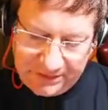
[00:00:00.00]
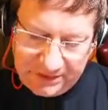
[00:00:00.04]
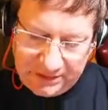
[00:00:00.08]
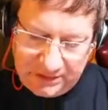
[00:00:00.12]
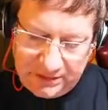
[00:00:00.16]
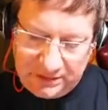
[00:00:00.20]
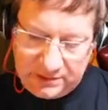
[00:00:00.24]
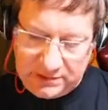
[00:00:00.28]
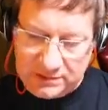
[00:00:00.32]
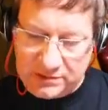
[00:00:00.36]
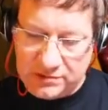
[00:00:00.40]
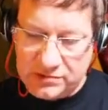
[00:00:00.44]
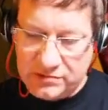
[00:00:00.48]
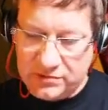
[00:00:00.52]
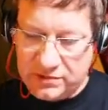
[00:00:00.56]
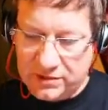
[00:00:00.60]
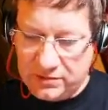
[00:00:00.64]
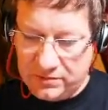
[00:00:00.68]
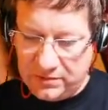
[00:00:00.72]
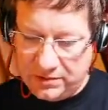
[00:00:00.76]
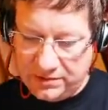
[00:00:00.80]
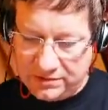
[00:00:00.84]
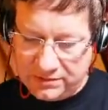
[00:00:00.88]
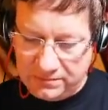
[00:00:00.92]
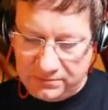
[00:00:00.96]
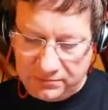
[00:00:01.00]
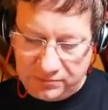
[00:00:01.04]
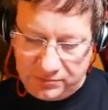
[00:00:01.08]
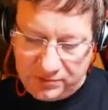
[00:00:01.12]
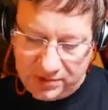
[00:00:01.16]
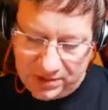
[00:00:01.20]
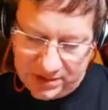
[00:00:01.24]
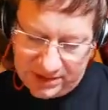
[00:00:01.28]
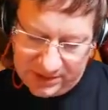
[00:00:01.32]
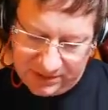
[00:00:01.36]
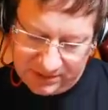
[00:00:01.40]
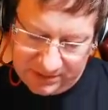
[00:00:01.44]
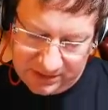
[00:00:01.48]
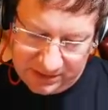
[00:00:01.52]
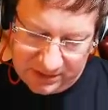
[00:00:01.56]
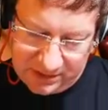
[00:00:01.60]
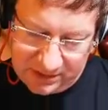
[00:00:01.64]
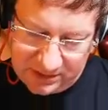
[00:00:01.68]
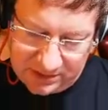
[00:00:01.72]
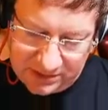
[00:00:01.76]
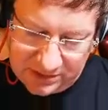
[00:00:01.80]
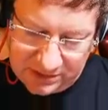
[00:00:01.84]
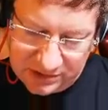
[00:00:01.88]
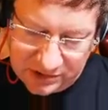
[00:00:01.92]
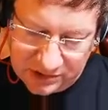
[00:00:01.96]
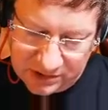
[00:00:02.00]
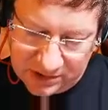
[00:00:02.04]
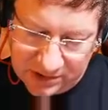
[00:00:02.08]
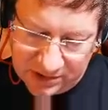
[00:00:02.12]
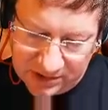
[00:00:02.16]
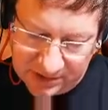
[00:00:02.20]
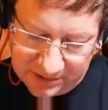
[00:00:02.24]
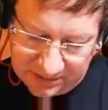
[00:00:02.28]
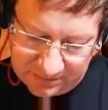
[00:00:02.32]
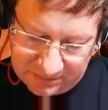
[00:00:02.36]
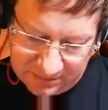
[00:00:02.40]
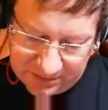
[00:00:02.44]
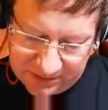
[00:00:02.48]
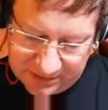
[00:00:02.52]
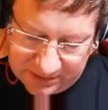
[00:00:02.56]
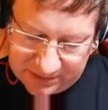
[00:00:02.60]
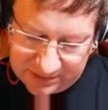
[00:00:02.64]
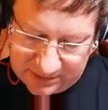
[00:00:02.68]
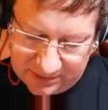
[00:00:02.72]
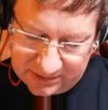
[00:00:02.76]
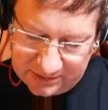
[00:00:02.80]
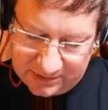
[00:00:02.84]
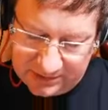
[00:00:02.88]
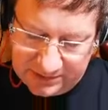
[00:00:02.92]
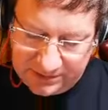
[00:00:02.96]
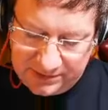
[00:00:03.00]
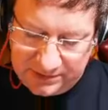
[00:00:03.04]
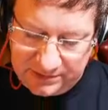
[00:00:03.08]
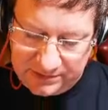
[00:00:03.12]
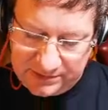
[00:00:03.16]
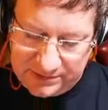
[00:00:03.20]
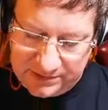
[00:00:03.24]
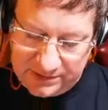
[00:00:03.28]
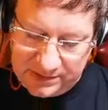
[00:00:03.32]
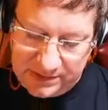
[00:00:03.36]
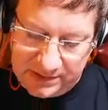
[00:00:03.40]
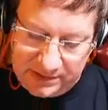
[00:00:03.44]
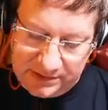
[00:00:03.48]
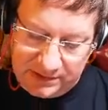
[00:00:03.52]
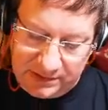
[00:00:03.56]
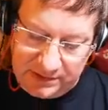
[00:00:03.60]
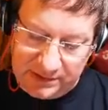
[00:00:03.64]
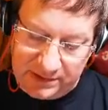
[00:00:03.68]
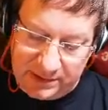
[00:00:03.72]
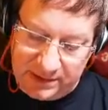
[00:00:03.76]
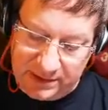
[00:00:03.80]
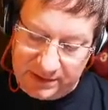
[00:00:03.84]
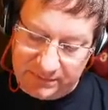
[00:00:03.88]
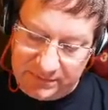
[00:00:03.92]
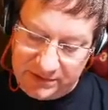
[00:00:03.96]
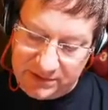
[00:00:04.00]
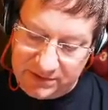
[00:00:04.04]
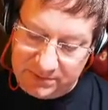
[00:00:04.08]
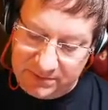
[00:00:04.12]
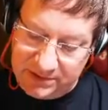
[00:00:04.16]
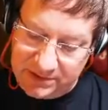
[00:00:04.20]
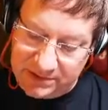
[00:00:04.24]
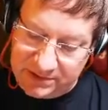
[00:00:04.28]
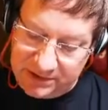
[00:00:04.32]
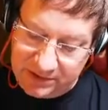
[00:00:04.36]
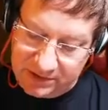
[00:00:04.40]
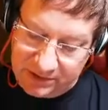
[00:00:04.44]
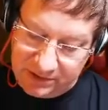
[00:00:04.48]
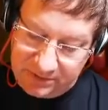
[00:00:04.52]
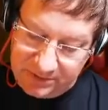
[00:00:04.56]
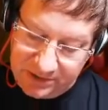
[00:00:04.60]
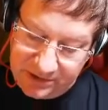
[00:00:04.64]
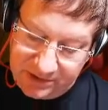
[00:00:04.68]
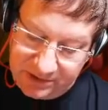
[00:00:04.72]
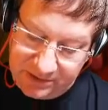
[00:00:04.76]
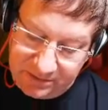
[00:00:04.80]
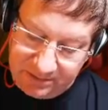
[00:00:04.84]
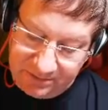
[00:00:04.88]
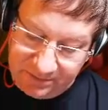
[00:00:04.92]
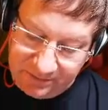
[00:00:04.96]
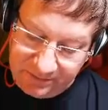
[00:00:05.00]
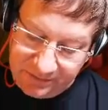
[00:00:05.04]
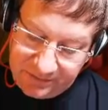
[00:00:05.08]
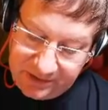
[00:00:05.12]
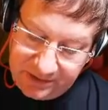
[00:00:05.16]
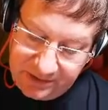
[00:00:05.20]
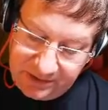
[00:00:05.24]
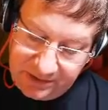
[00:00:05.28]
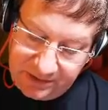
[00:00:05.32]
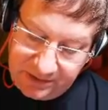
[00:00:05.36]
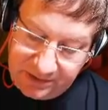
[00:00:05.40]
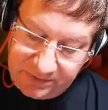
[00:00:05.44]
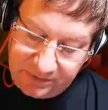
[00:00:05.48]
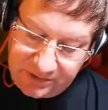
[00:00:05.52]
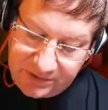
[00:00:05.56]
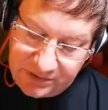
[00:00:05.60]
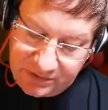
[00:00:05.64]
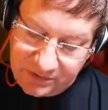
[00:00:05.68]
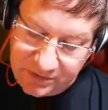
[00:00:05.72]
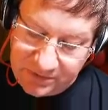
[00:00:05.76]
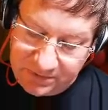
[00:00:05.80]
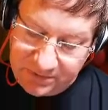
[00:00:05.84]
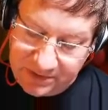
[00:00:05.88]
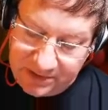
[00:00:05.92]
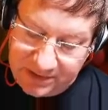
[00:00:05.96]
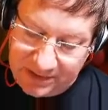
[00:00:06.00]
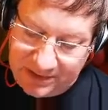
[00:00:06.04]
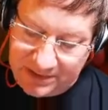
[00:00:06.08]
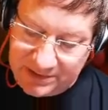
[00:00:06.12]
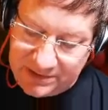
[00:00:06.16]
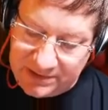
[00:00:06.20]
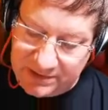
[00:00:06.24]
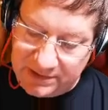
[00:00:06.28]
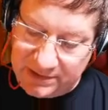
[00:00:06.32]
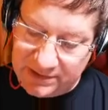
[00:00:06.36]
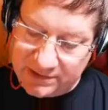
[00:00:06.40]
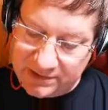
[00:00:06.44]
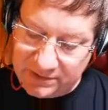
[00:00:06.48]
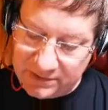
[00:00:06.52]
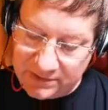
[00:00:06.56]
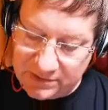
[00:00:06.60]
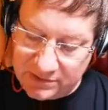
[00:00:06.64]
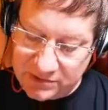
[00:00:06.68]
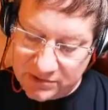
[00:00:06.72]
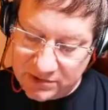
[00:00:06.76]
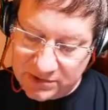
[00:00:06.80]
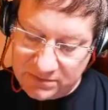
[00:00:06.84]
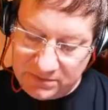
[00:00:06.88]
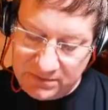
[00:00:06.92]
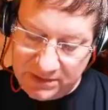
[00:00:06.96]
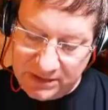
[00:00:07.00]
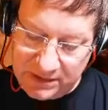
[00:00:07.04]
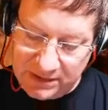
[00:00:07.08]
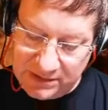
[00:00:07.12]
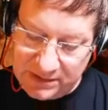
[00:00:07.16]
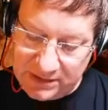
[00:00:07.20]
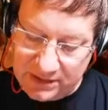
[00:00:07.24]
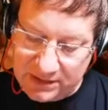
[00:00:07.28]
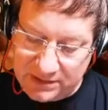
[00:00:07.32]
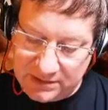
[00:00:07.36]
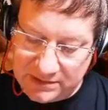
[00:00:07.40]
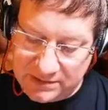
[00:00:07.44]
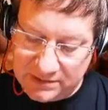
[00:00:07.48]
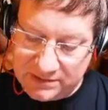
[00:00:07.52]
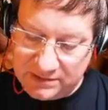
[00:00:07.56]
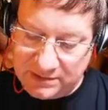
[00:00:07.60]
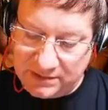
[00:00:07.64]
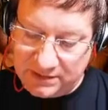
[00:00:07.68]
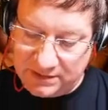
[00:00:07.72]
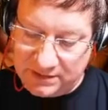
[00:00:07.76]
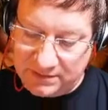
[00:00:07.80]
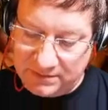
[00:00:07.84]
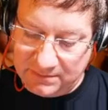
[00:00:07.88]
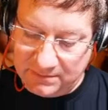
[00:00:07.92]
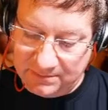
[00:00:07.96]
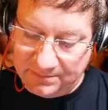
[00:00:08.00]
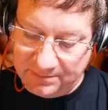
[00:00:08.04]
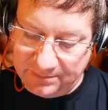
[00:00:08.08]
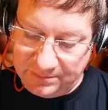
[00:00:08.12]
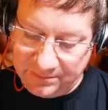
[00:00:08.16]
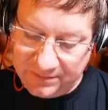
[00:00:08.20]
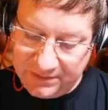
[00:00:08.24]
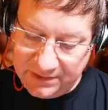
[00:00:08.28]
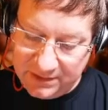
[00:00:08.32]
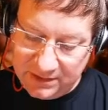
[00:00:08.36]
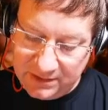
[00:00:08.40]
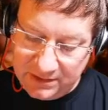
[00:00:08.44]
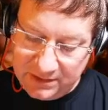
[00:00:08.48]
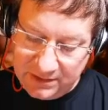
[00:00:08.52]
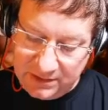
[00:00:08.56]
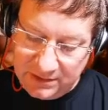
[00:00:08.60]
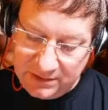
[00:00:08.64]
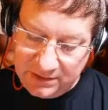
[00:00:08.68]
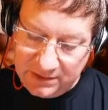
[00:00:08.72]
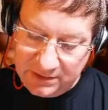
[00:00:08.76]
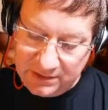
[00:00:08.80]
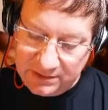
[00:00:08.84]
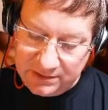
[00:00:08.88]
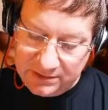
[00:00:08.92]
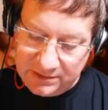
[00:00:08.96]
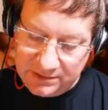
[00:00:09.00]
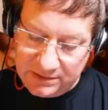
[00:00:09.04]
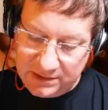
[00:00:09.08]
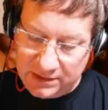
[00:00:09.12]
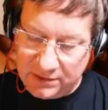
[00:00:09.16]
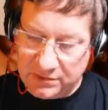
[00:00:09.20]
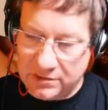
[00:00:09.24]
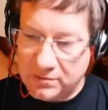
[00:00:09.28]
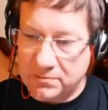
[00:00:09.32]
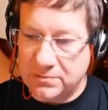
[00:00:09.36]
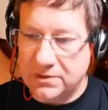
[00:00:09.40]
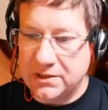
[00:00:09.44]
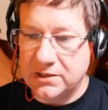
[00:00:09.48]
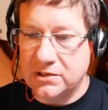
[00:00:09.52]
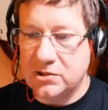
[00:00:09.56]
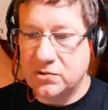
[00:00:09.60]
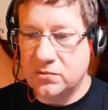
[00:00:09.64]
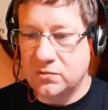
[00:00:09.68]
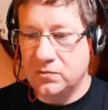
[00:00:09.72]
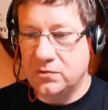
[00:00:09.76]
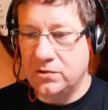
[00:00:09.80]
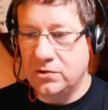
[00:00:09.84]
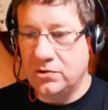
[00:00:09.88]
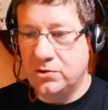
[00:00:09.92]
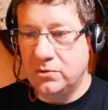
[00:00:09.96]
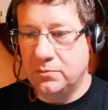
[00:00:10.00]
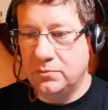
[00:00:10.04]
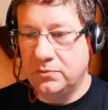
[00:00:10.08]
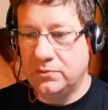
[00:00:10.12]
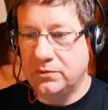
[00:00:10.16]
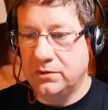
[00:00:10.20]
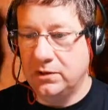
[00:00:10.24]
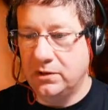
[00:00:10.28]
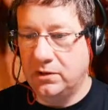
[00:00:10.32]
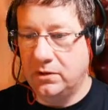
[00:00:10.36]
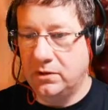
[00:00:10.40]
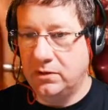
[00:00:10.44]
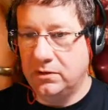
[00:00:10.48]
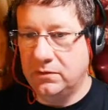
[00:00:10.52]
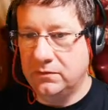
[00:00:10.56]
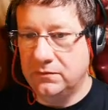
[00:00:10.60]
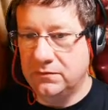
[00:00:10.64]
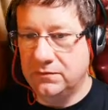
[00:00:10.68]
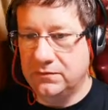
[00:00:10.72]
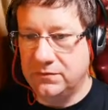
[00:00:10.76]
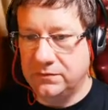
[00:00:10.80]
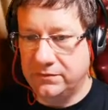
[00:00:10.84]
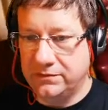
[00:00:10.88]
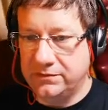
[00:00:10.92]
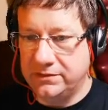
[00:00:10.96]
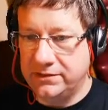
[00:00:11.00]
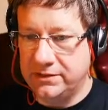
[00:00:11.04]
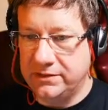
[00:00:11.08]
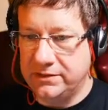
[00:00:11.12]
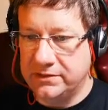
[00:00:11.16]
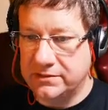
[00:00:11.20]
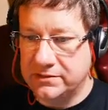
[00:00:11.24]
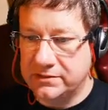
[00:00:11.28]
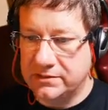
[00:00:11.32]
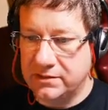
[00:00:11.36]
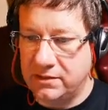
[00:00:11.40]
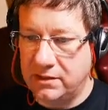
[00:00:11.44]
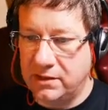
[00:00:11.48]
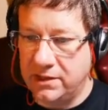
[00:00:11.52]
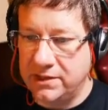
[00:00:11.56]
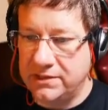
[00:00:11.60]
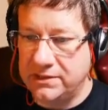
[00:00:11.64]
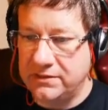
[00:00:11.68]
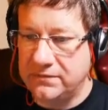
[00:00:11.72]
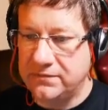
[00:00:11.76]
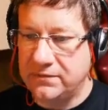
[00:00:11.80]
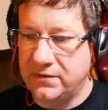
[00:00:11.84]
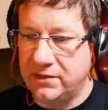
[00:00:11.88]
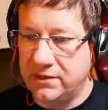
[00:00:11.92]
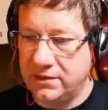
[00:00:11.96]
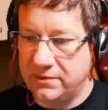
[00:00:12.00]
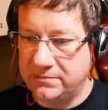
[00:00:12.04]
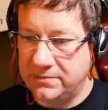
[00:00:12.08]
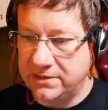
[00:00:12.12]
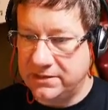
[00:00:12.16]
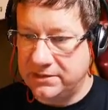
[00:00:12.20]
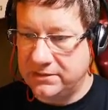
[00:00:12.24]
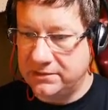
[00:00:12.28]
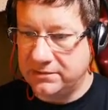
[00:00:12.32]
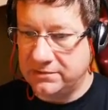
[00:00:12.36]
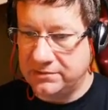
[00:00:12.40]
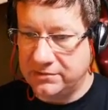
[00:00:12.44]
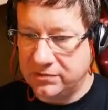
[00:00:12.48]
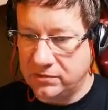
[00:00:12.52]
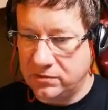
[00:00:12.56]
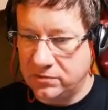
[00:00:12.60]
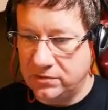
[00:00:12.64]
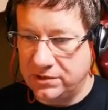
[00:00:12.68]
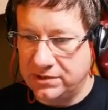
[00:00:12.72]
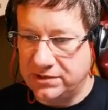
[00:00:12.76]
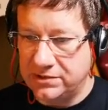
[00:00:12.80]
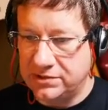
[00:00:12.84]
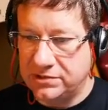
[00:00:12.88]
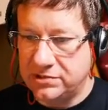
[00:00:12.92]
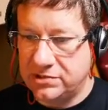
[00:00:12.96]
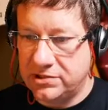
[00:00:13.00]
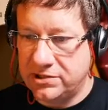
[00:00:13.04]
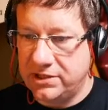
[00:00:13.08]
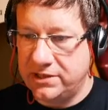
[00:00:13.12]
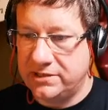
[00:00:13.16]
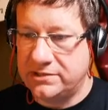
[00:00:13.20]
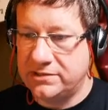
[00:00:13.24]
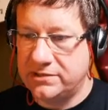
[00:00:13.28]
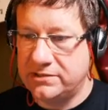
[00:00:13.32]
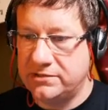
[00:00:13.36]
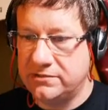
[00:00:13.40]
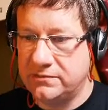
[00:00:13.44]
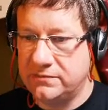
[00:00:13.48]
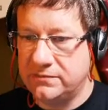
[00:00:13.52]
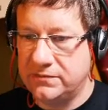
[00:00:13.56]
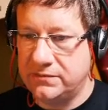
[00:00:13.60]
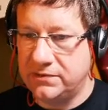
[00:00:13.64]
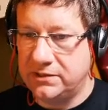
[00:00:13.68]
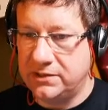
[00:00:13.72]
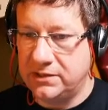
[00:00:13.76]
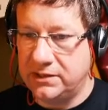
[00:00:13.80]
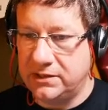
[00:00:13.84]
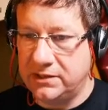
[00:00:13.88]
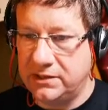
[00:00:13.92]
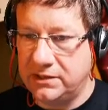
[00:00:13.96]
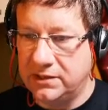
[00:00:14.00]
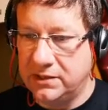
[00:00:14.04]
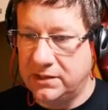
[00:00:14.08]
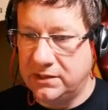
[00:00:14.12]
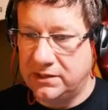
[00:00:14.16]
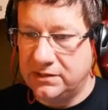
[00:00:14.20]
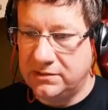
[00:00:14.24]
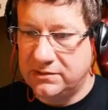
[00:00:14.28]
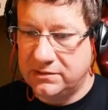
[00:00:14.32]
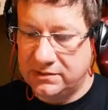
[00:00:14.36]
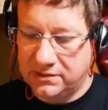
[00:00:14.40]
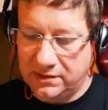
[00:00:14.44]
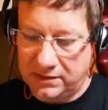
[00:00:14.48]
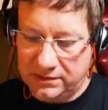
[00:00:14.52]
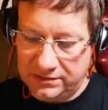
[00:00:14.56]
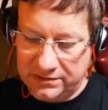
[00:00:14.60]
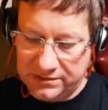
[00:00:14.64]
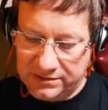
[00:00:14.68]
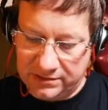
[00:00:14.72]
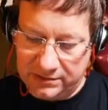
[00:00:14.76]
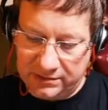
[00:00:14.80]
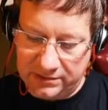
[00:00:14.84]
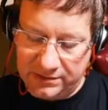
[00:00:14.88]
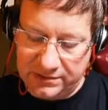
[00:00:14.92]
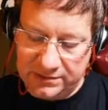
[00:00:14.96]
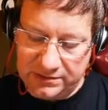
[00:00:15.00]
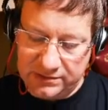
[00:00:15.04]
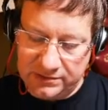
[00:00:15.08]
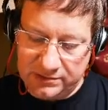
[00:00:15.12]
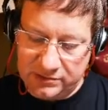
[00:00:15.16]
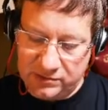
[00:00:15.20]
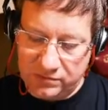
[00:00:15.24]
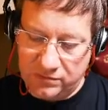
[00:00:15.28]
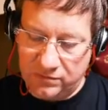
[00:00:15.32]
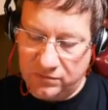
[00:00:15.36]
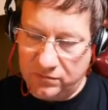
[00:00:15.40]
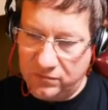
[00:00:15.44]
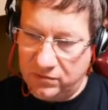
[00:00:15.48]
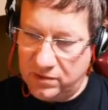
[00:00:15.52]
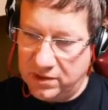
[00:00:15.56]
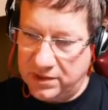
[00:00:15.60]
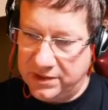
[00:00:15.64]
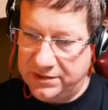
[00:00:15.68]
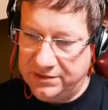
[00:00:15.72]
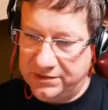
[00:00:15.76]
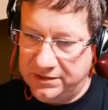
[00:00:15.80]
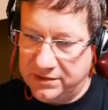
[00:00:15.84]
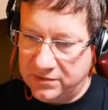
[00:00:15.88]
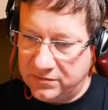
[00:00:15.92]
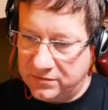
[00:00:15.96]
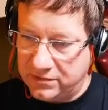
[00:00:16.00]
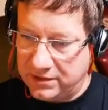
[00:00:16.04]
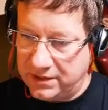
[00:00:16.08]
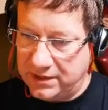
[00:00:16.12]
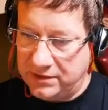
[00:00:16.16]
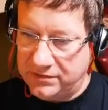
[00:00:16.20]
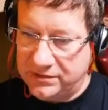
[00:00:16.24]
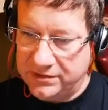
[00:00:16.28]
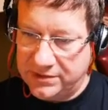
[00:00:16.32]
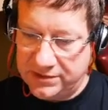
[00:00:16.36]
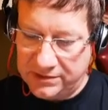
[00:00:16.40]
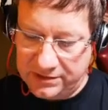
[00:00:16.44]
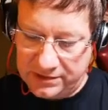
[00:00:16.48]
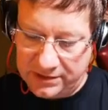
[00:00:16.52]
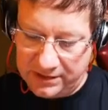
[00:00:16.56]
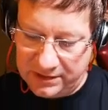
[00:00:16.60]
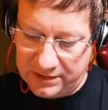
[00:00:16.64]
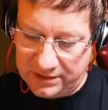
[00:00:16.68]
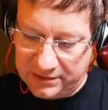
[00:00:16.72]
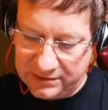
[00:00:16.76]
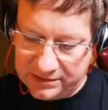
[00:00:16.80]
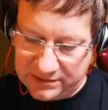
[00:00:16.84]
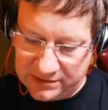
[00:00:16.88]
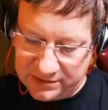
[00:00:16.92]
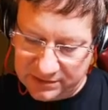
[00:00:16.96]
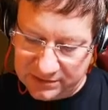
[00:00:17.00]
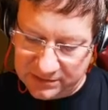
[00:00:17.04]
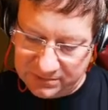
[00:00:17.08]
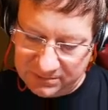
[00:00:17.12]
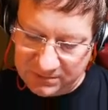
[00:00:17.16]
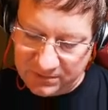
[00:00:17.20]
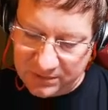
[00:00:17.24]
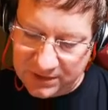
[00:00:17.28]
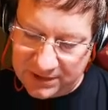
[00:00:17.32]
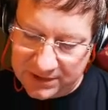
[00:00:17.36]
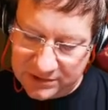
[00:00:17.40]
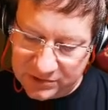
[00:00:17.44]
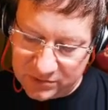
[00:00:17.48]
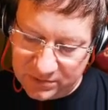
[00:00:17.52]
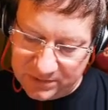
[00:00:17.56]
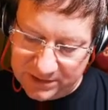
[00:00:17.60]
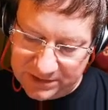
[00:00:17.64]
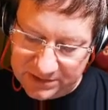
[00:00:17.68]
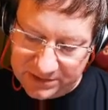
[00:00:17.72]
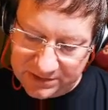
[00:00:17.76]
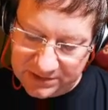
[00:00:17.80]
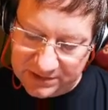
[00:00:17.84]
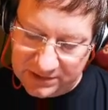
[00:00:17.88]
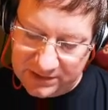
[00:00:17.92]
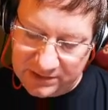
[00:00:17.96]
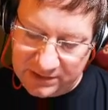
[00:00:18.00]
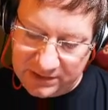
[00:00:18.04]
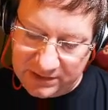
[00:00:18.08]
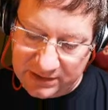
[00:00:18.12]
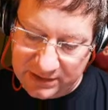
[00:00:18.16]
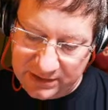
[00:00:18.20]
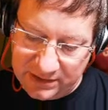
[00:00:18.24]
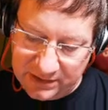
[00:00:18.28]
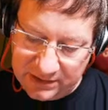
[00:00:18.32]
So straight away under giant beetle, I can see that they have a spitting option, which will spit acid. So I could just make that, you know, there'll be a group of these tiny fire beetles all in the chest of the skeleton as sort of writhing around in there, so the players will be able to see that.